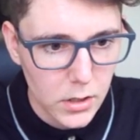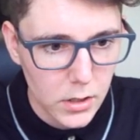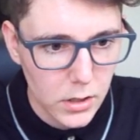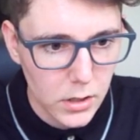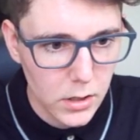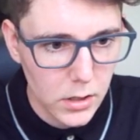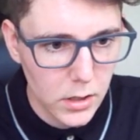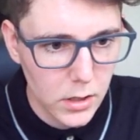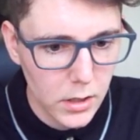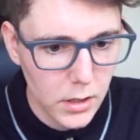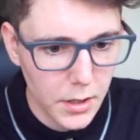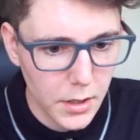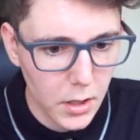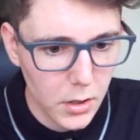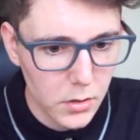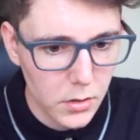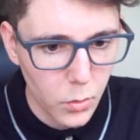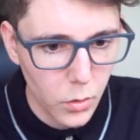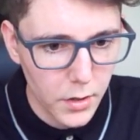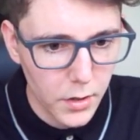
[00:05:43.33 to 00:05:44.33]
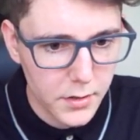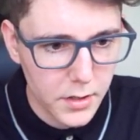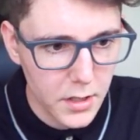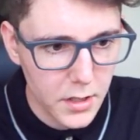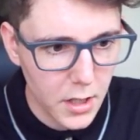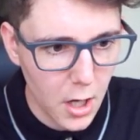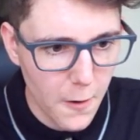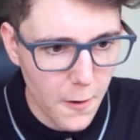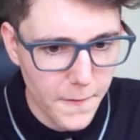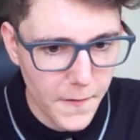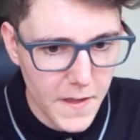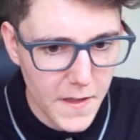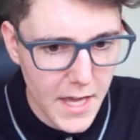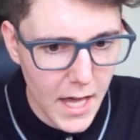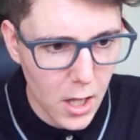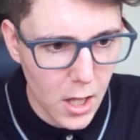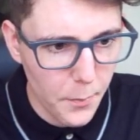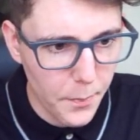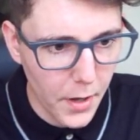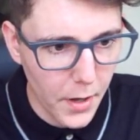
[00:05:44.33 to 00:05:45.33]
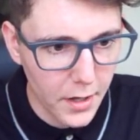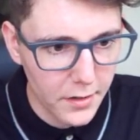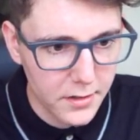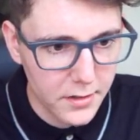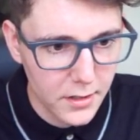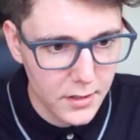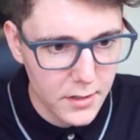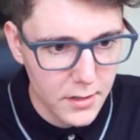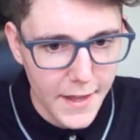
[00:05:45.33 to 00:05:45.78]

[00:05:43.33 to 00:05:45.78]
Oh no, was gonna go for the yellow person,